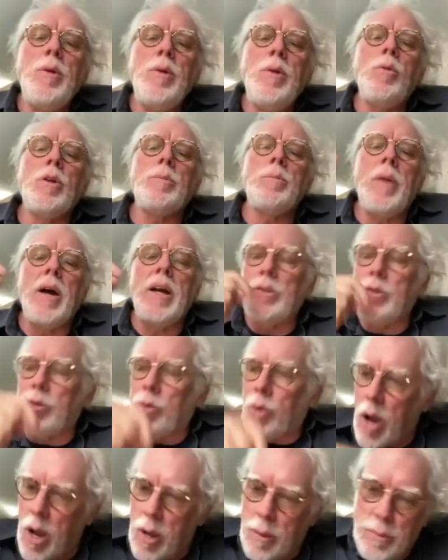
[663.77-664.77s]
with my
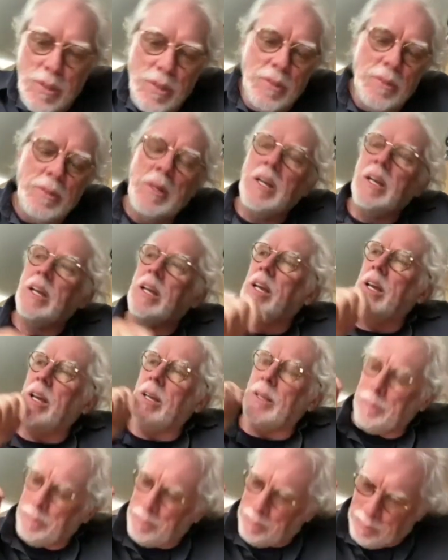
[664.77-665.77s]
drums
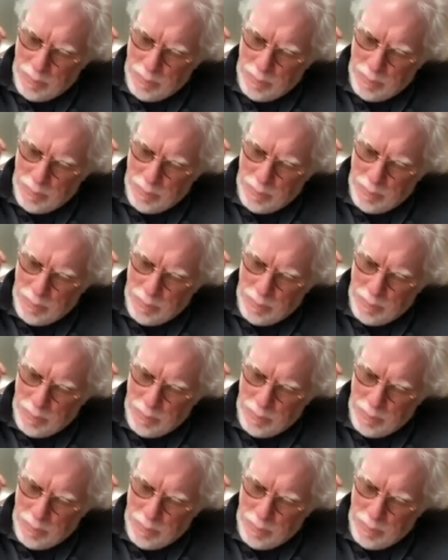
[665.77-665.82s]
kit